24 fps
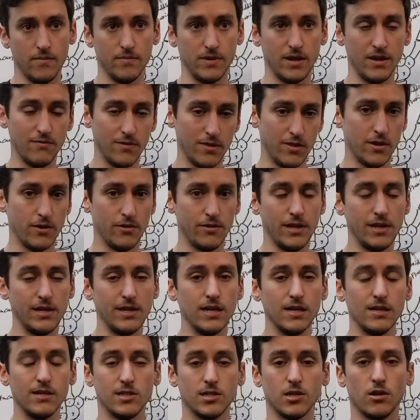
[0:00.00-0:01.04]
Even though the
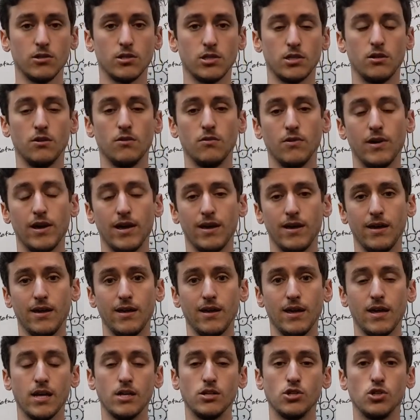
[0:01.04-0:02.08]
knee is also a
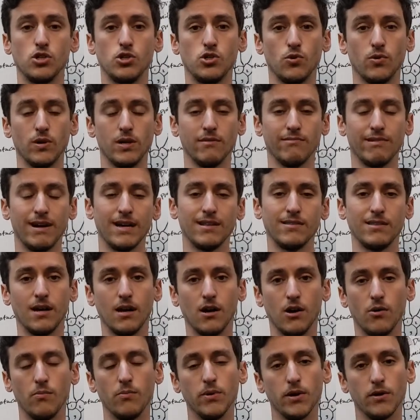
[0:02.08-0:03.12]
hinge joint like the
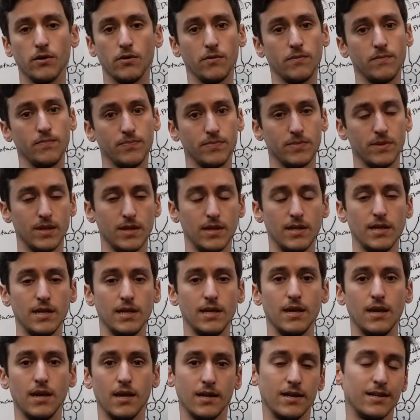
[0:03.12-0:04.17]
elbow, the
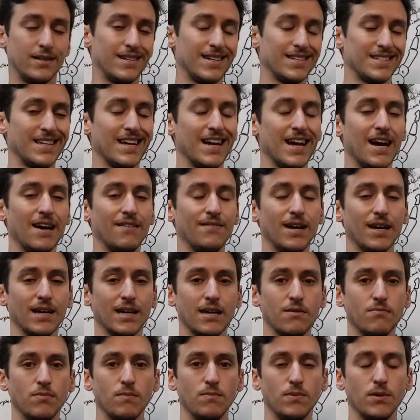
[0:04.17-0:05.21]
knee doesn't have that
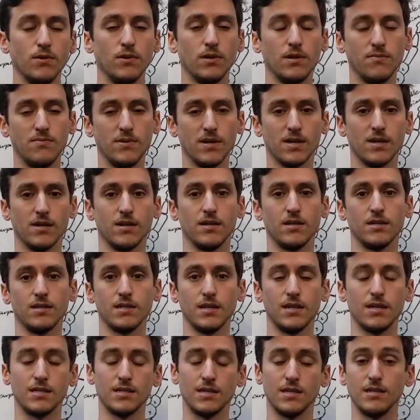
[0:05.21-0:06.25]
capability because
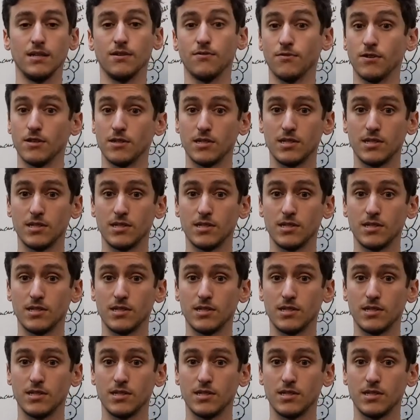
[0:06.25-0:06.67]
it's a different